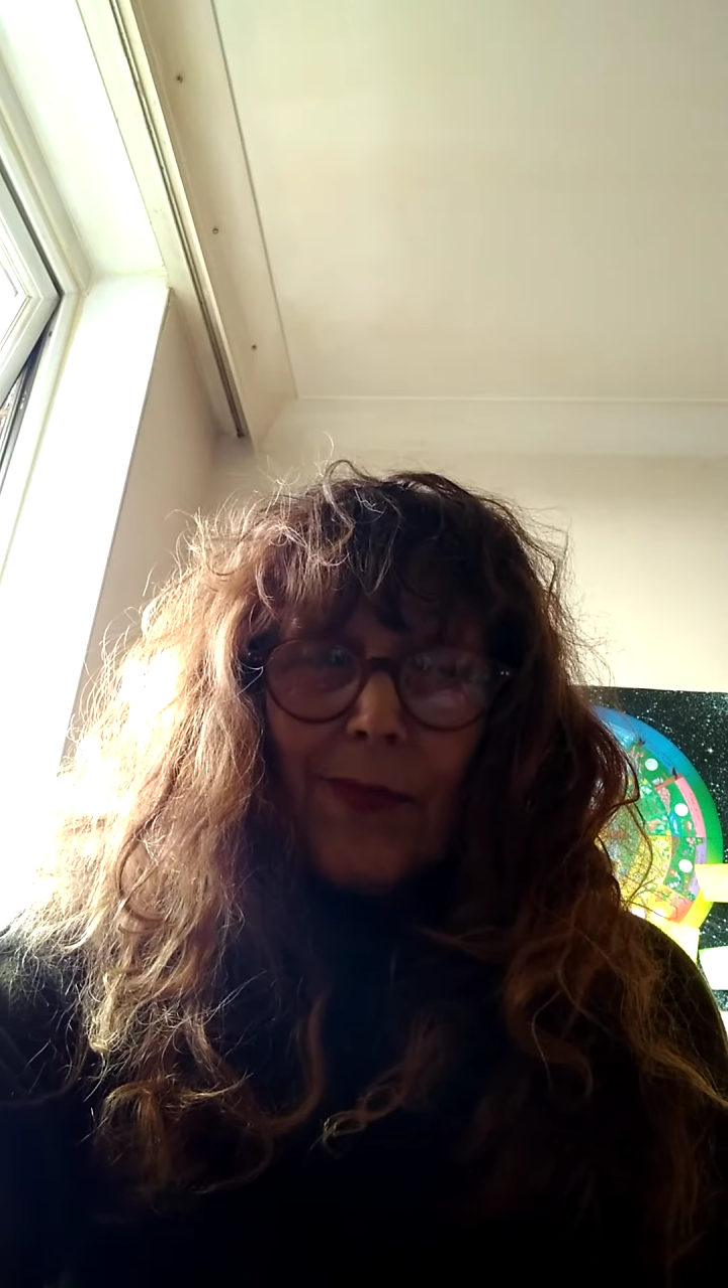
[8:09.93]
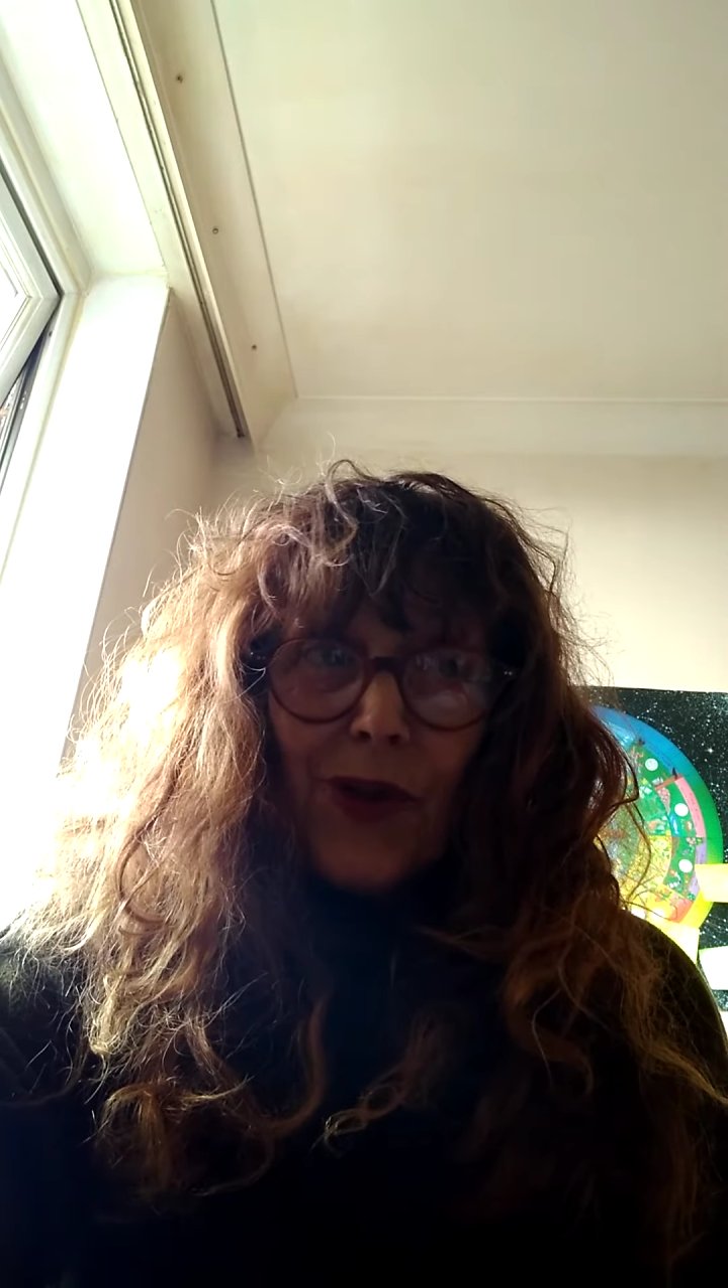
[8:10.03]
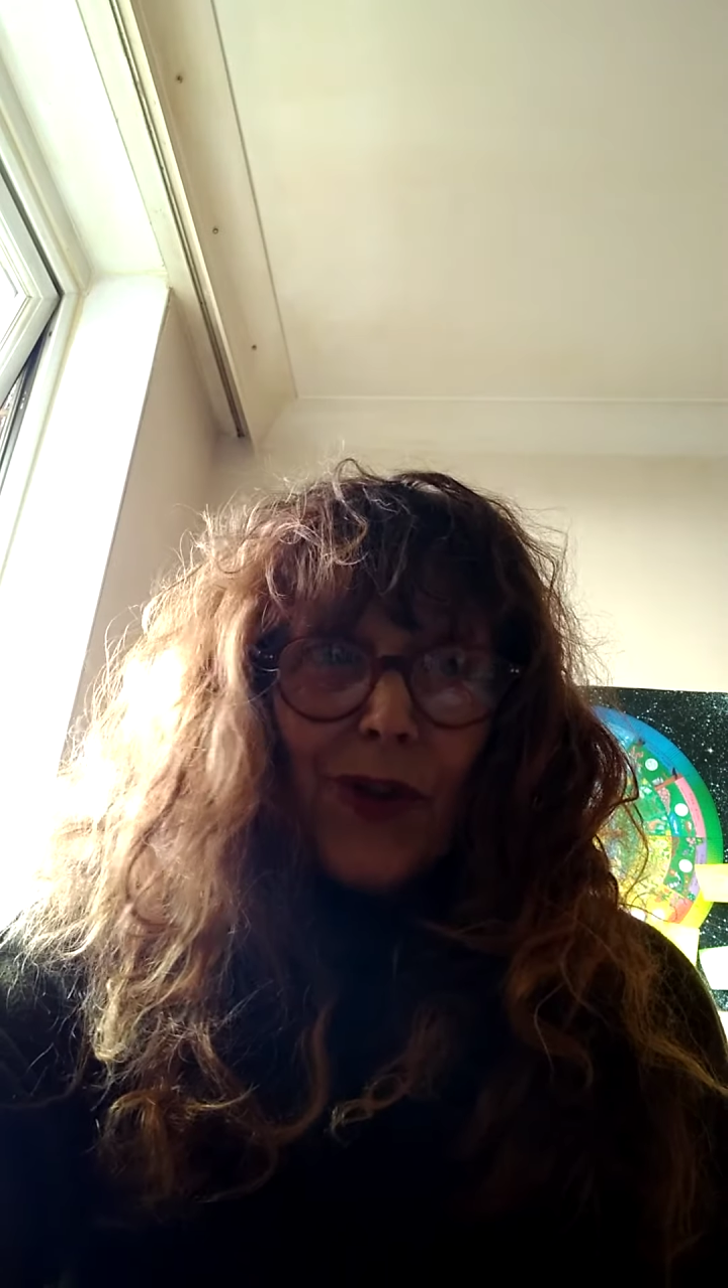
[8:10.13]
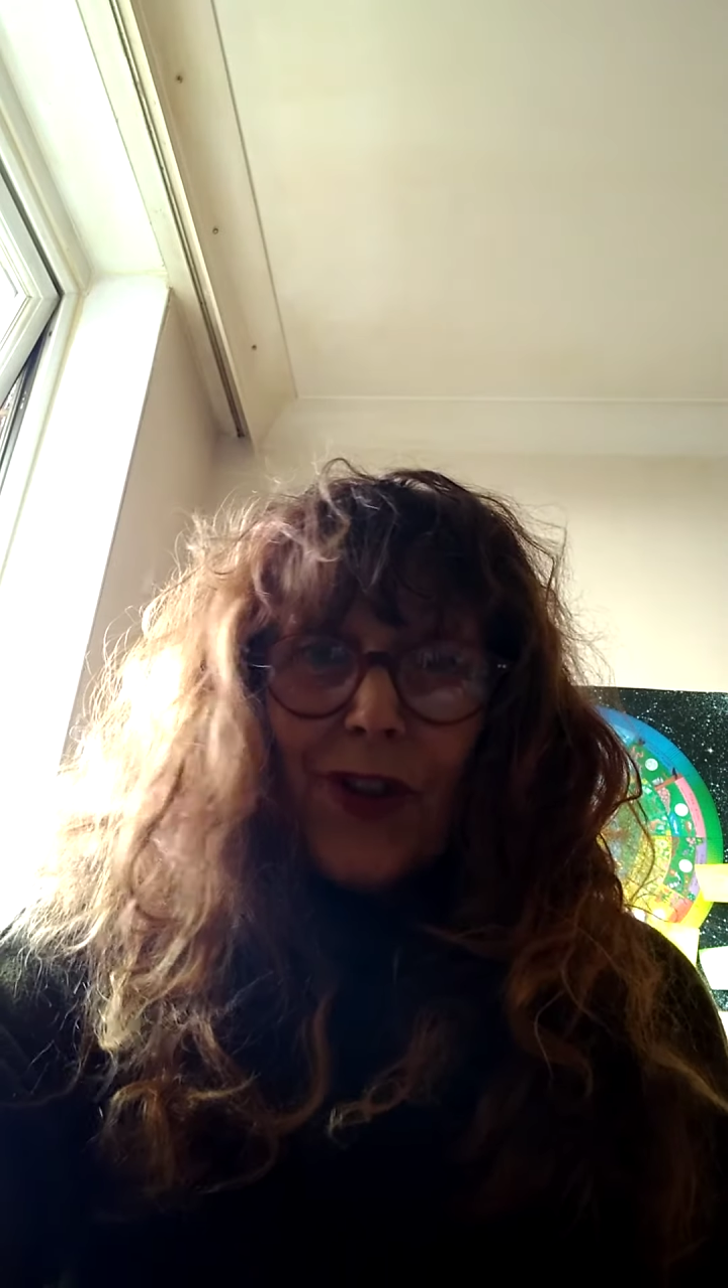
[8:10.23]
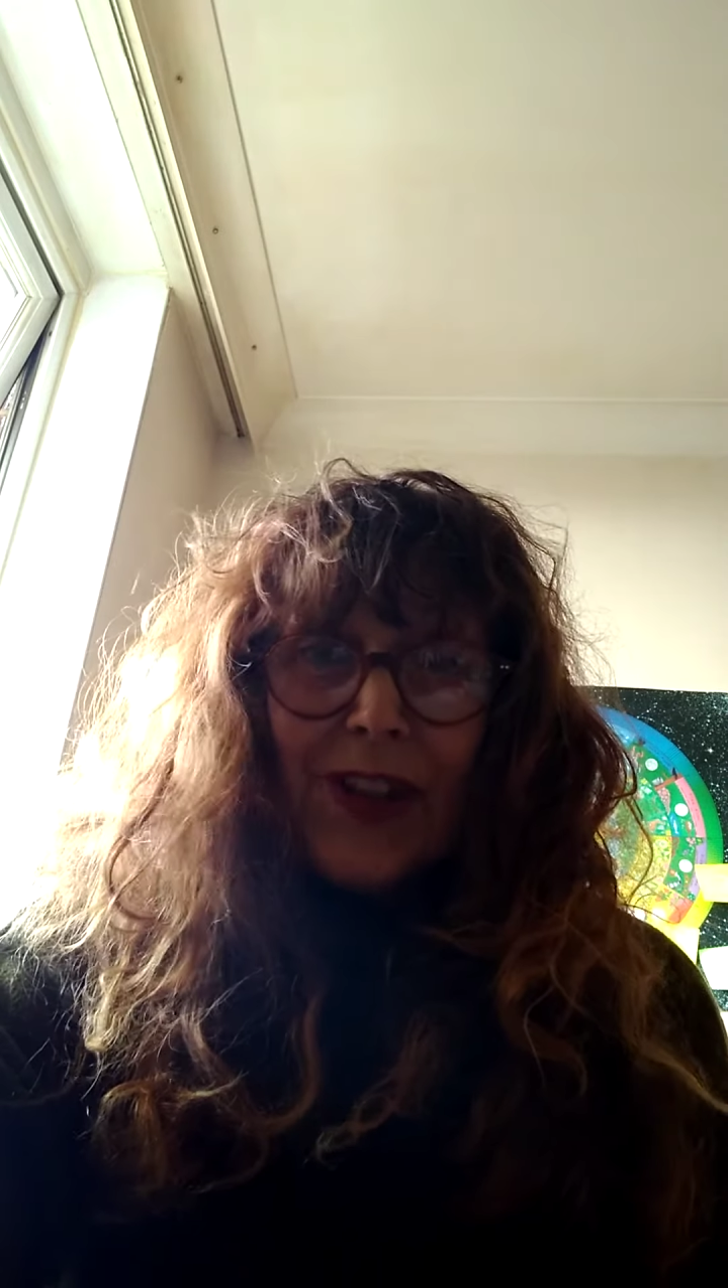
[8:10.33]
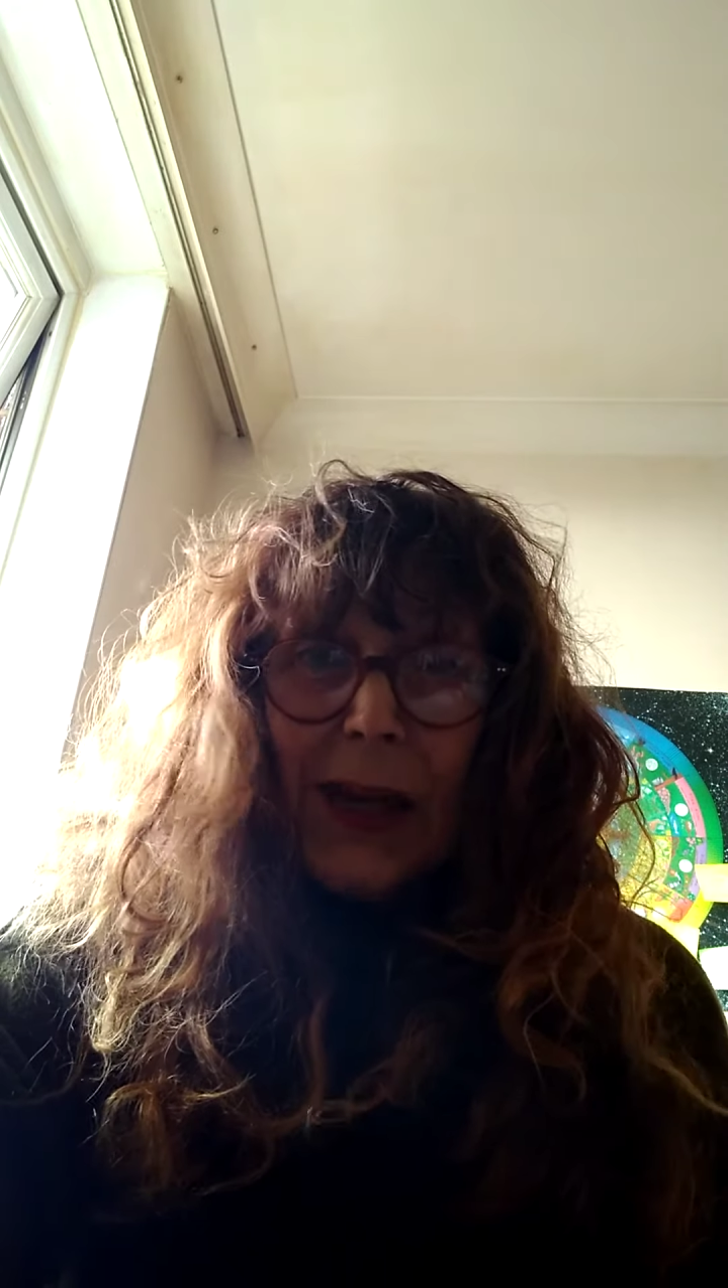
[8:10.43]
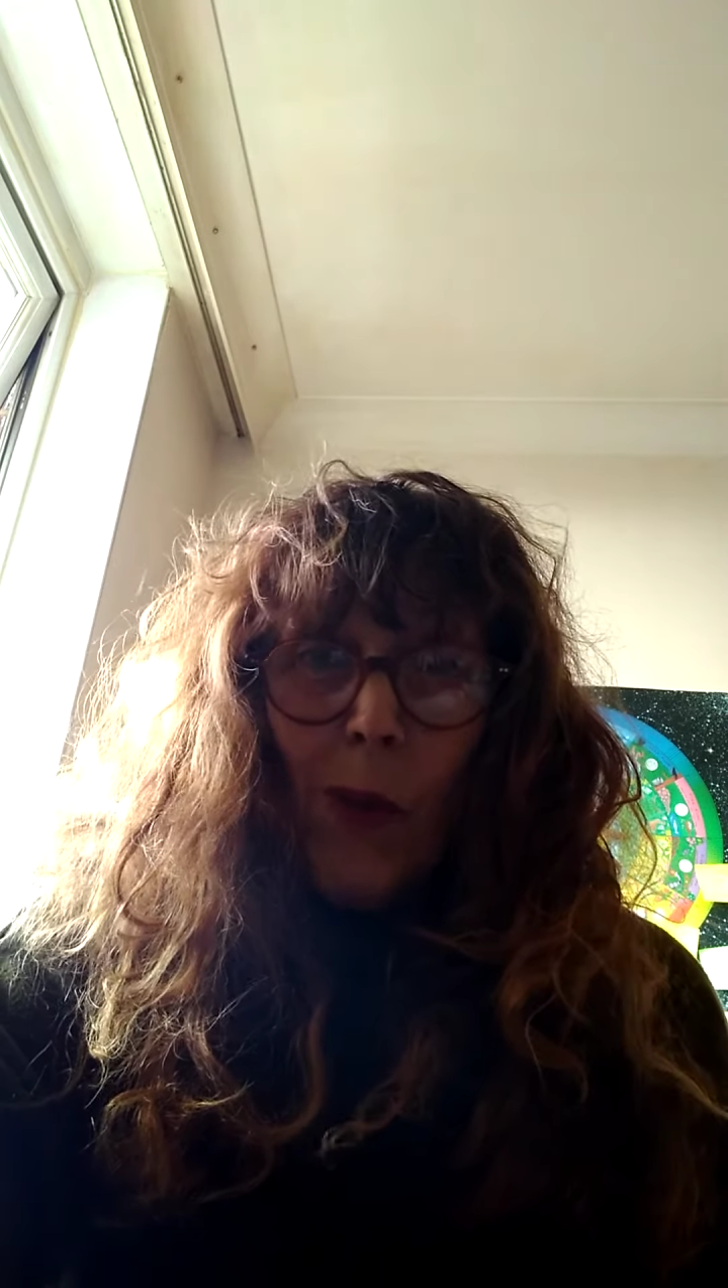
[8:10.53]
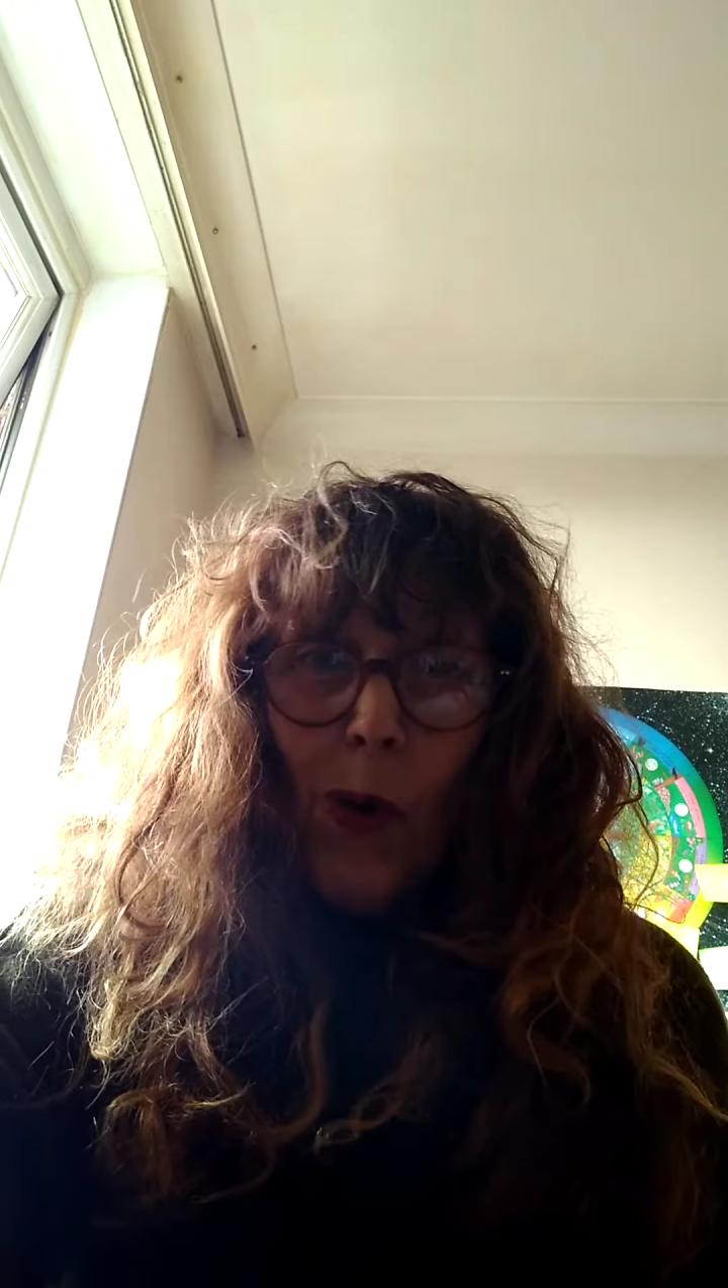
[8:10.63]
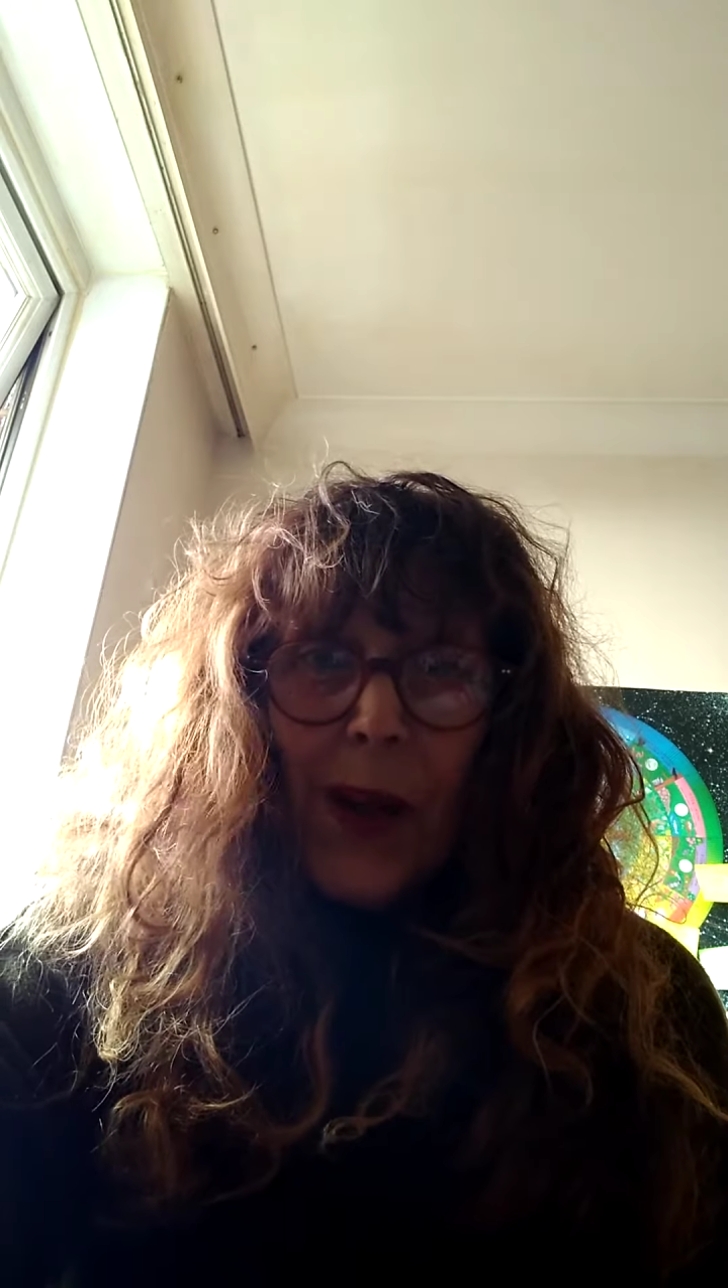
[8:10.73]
just to see what